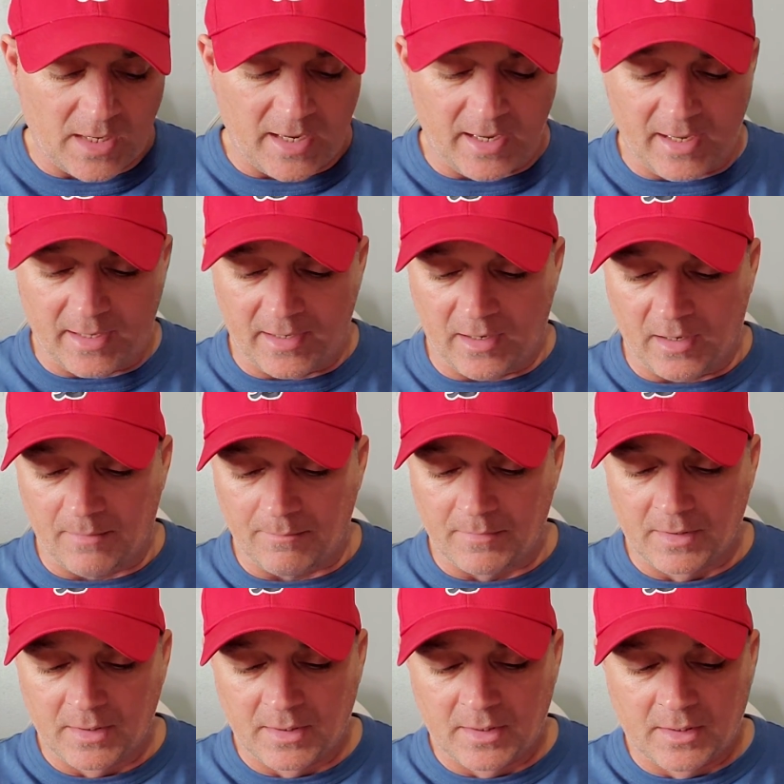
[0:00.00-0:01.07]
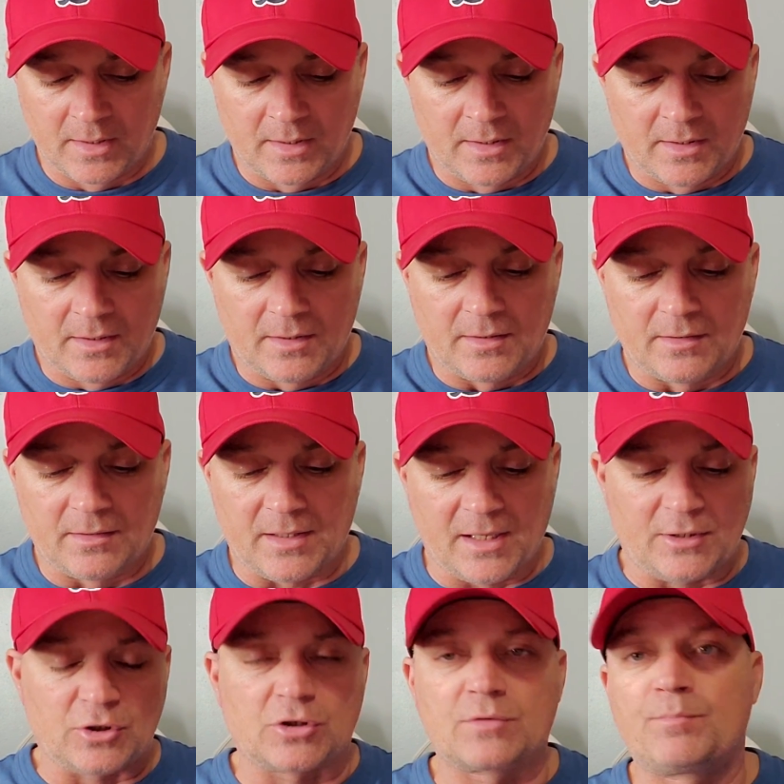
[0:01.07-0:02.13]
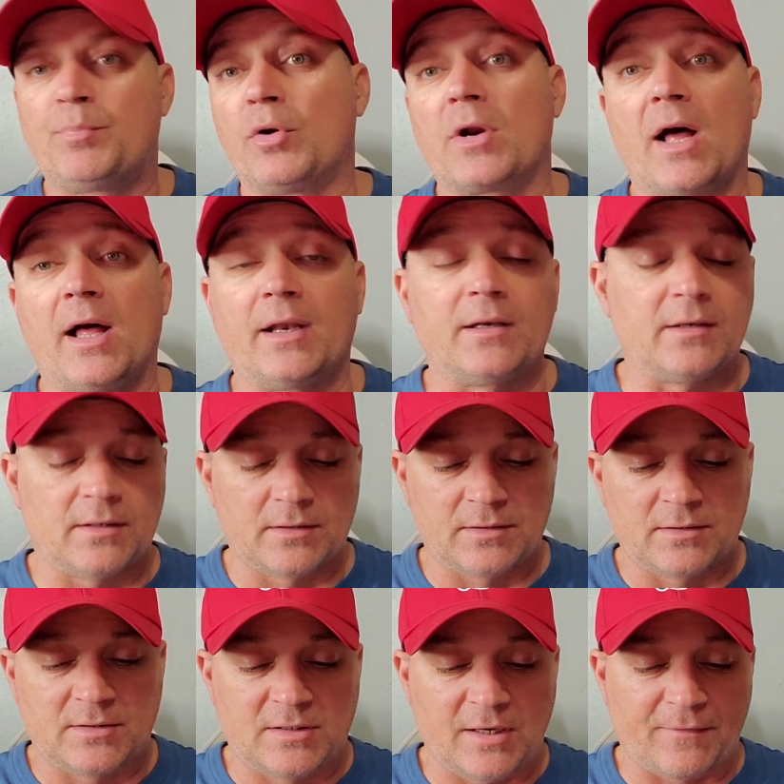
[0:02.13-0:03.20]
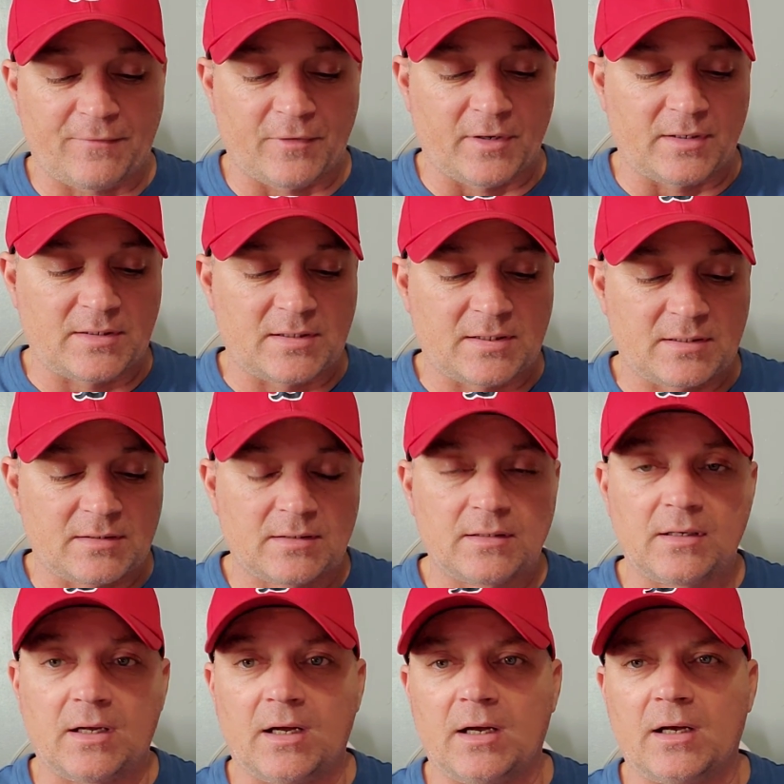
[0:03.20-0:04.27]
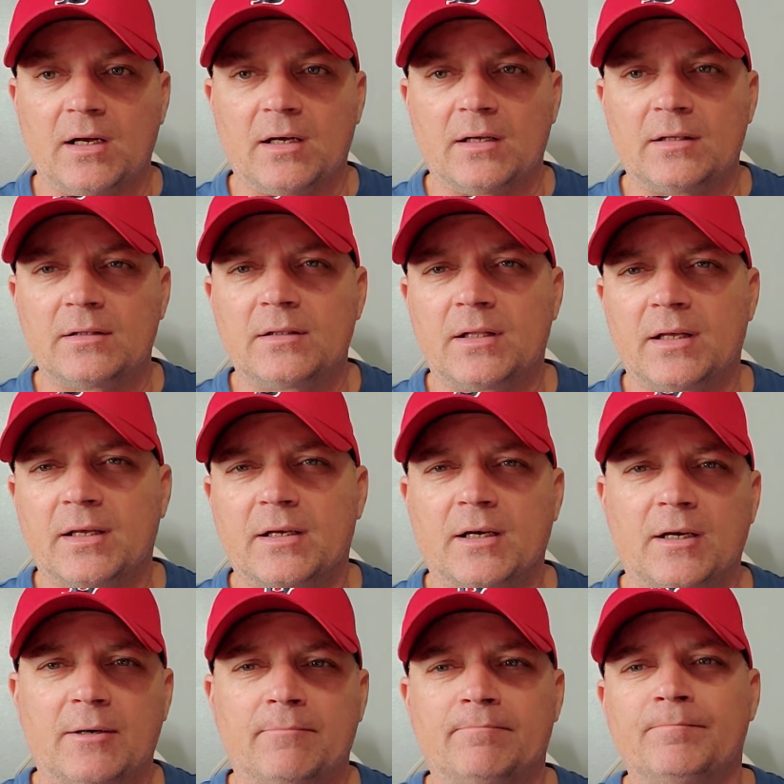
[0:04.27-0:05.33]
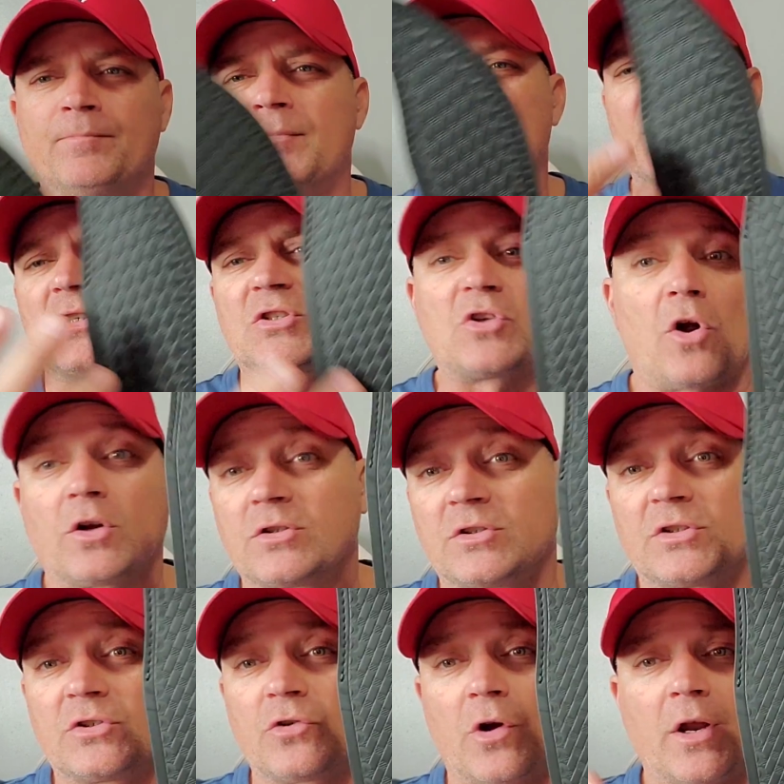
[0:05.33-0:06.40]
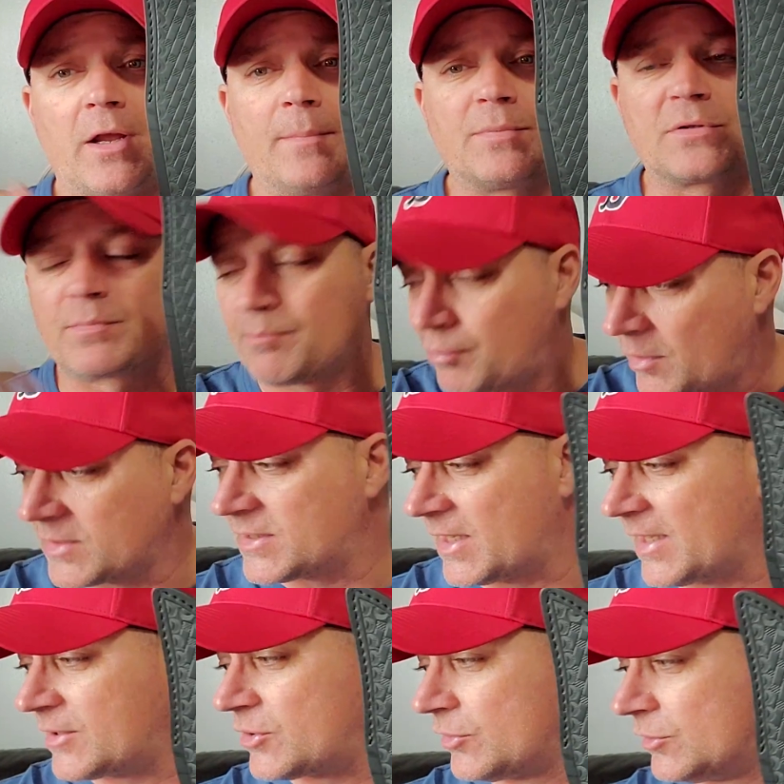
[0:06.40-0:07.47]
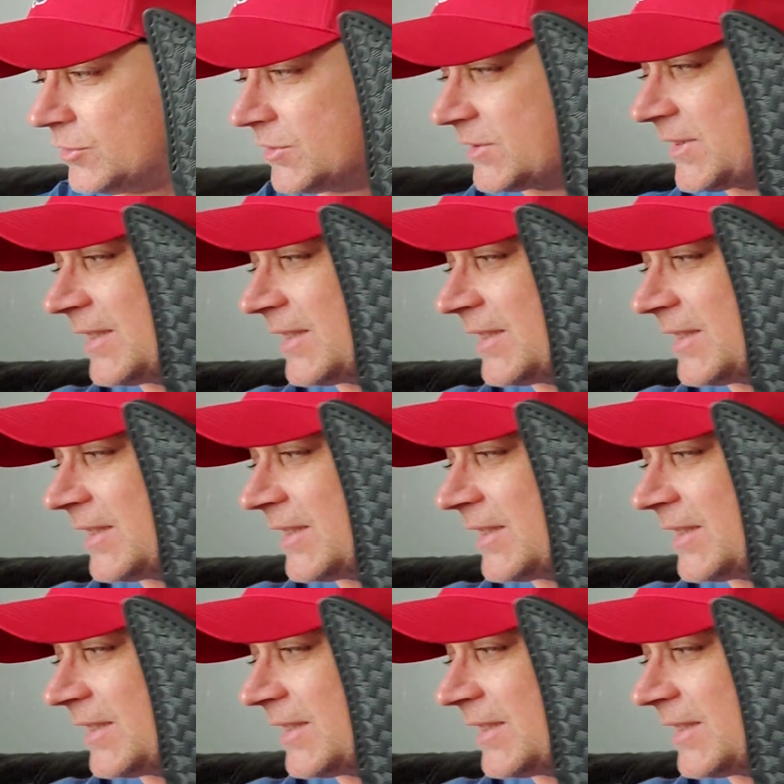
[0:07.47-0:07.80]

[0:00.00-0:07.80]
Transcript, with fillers: and um, they just put on different uh, like um, stars and stripes, presidentials,